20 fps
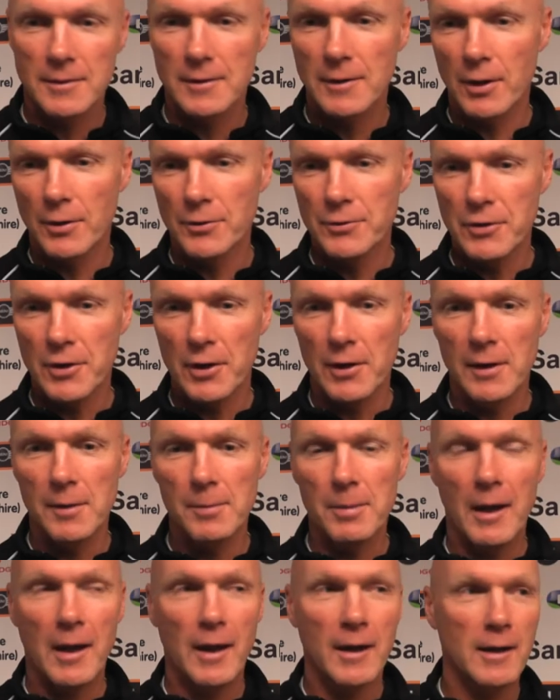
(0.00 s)
long
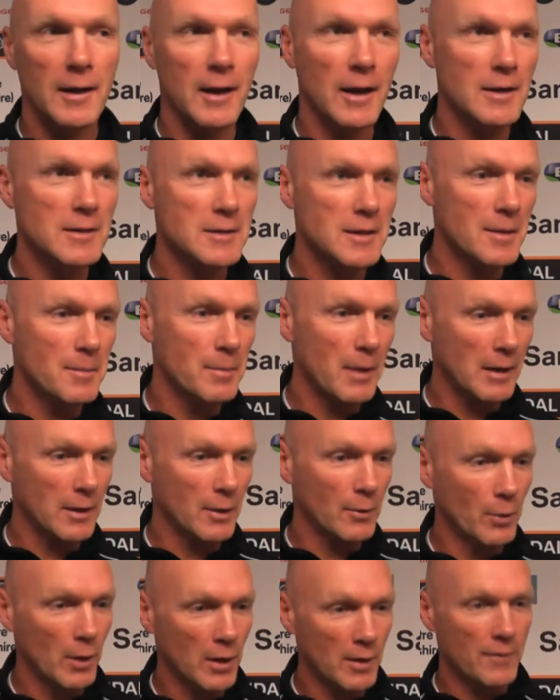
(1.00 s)
journey back, and like I say, back
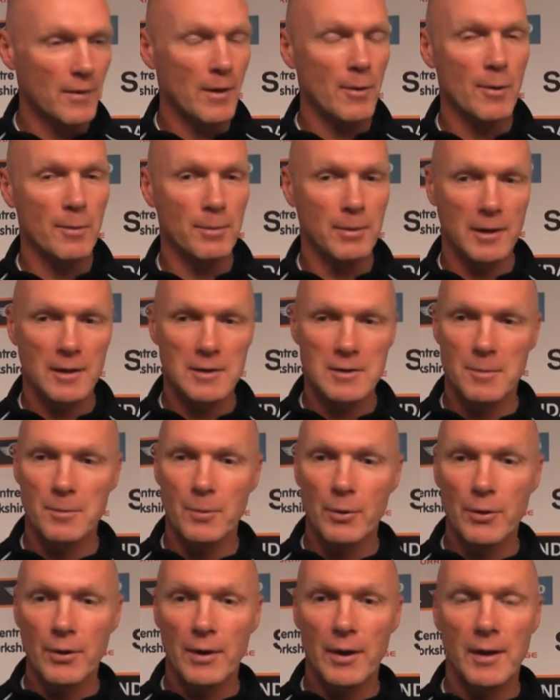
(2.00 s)
to work for our players
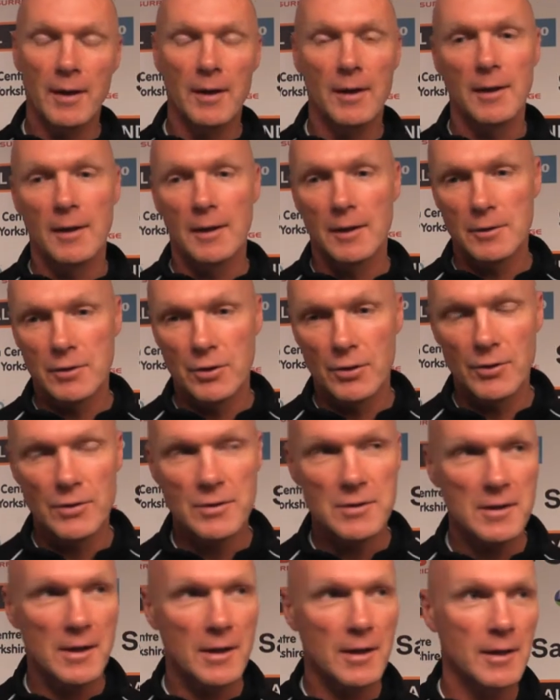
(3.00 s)
on Monday,
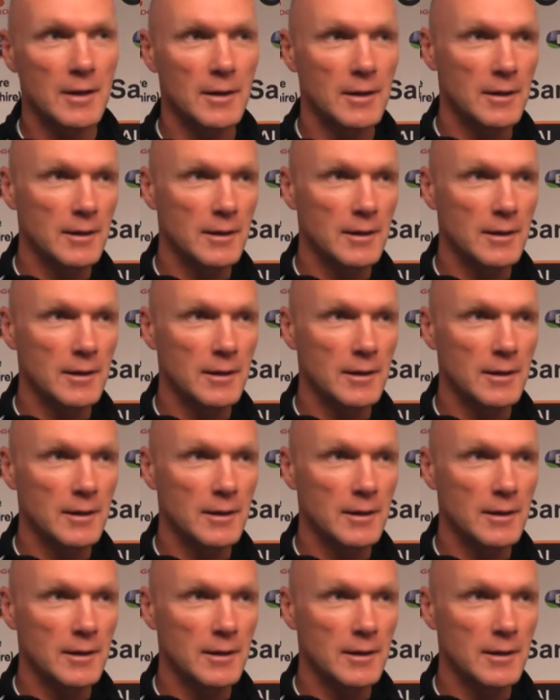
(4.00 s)
Tuesday,